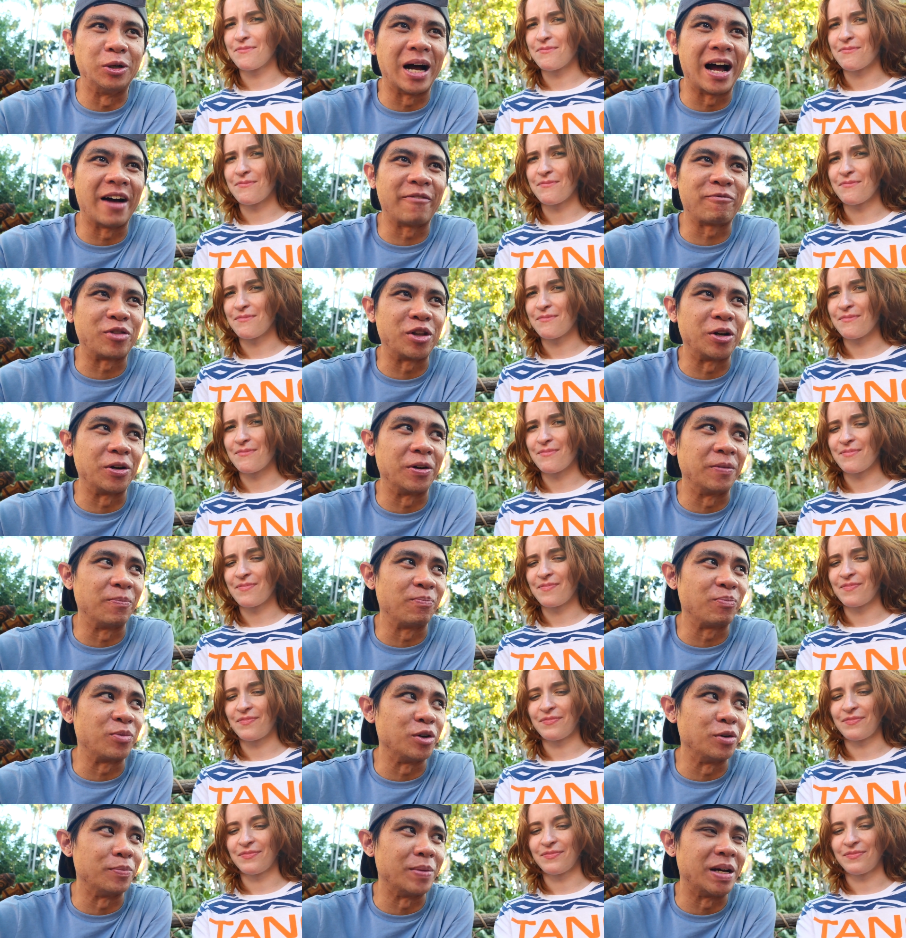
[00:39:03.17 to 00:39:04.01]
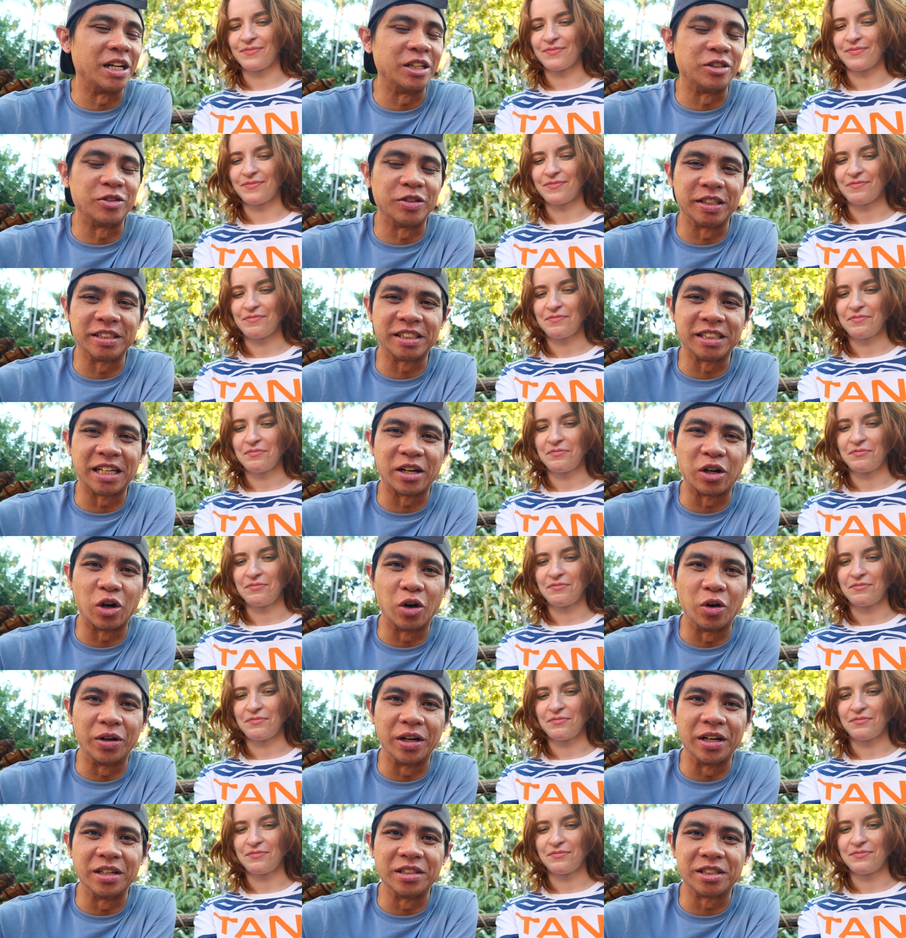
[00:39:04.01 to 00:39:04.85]
Speaker 1: after too many drinks at
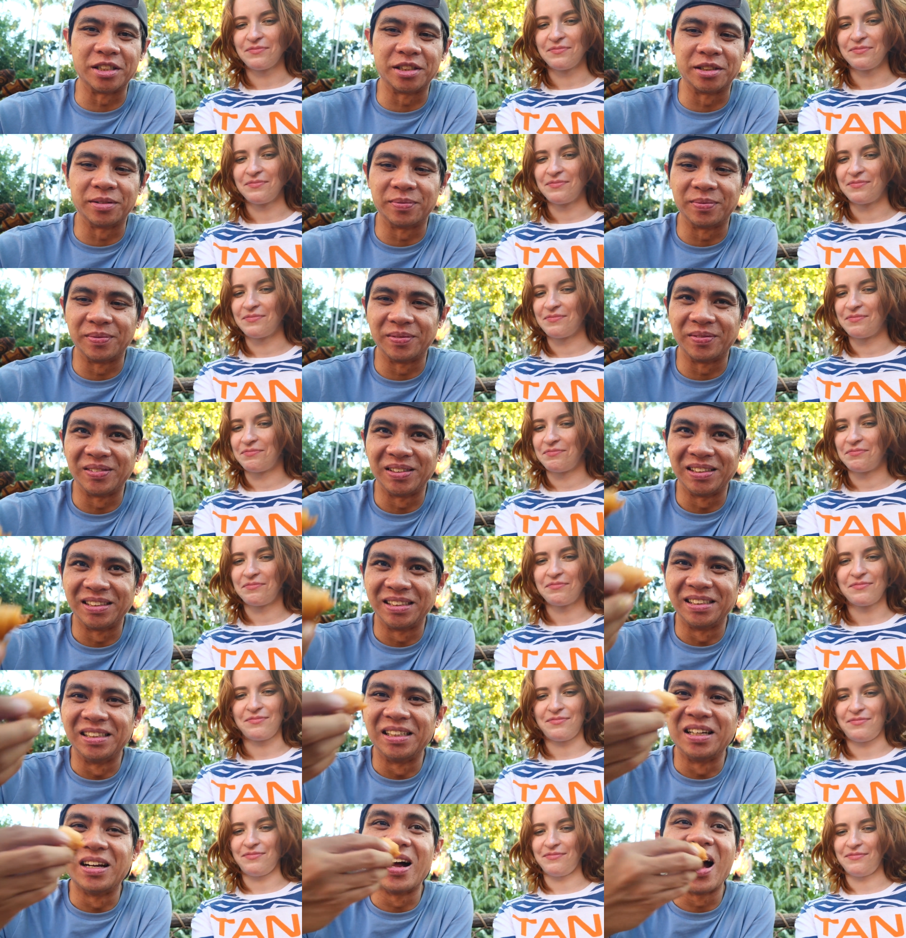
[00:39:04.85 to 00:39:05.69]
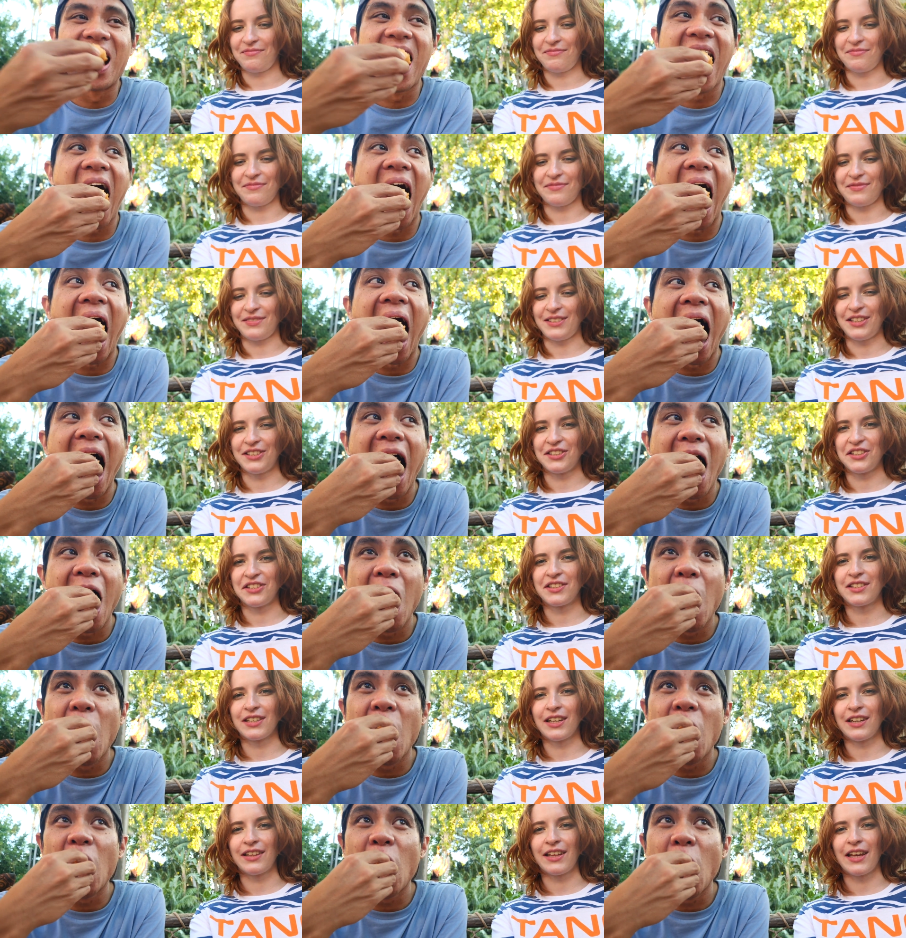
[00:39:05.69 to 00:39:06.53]
Oga's.
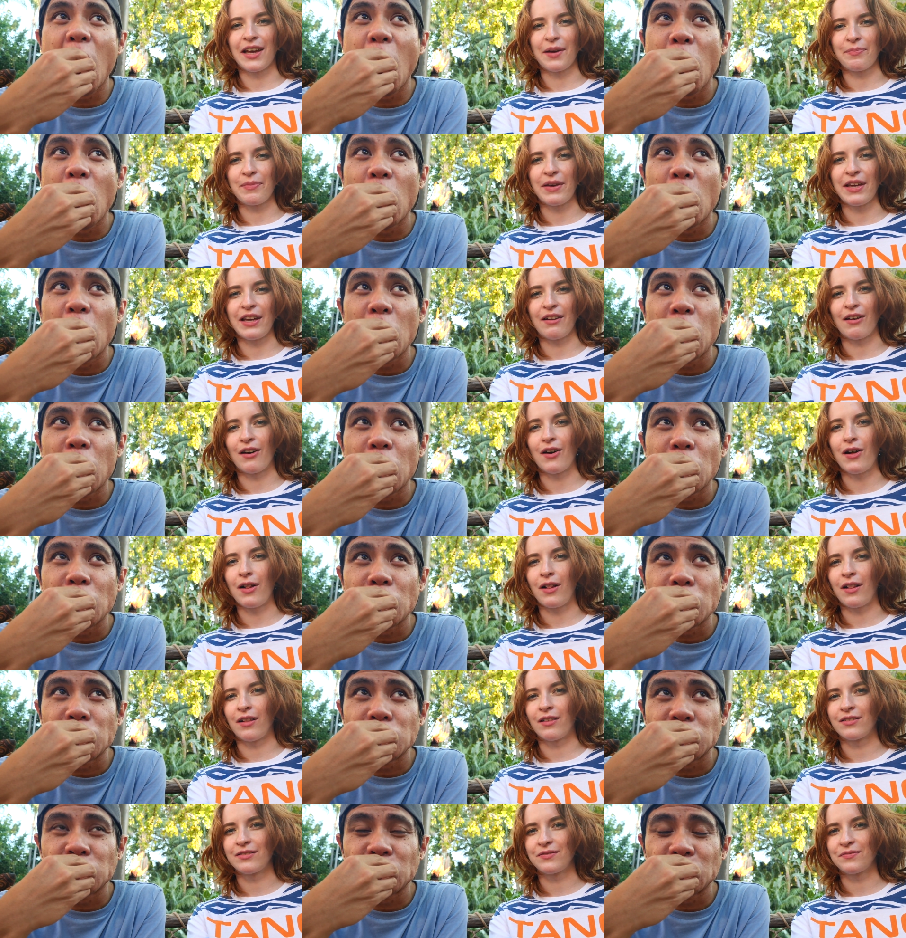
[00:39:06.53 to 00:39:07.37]
Speaker 2: Doesn't sound like me at all.